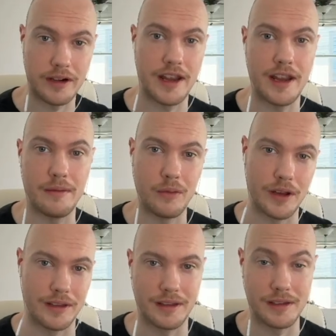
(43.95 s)
name
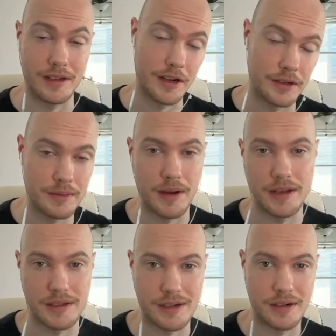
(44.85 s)
with a title
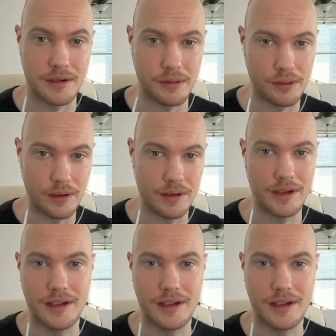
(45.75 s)
sponsor or